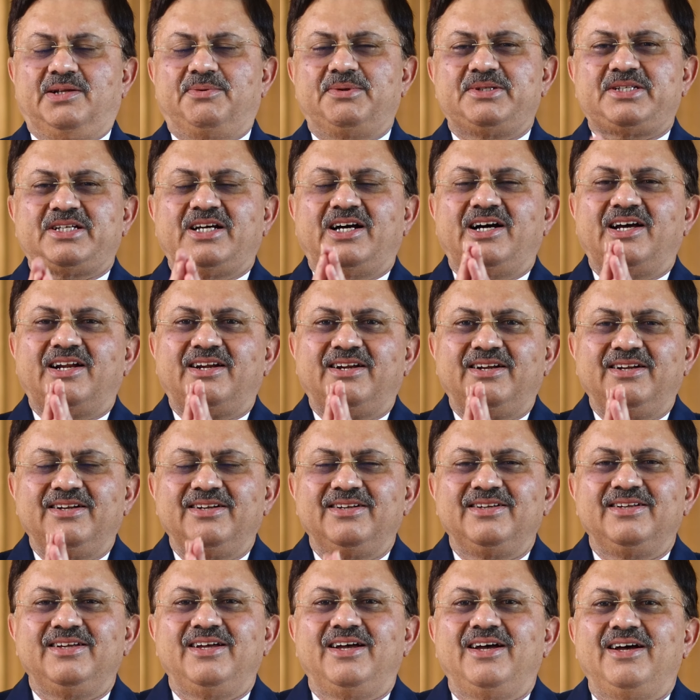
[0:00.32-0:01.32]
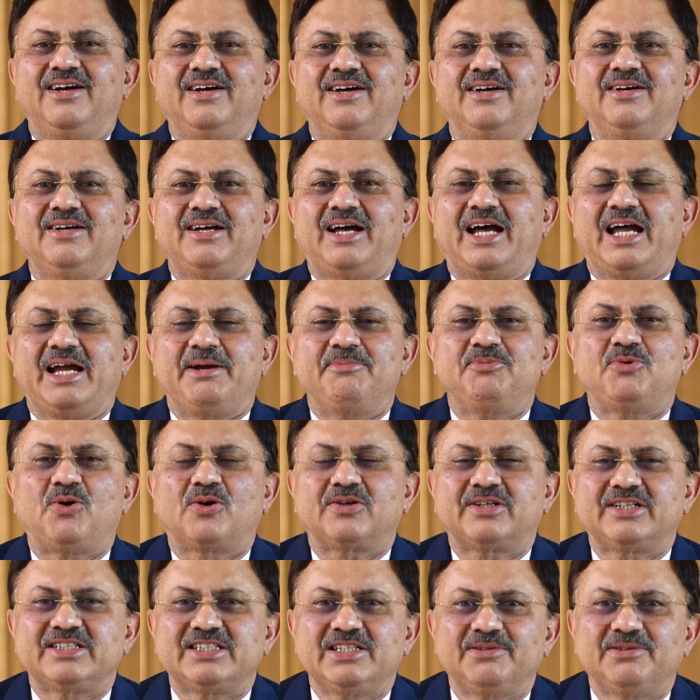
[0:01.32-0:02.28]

Namaskar, I am Dr.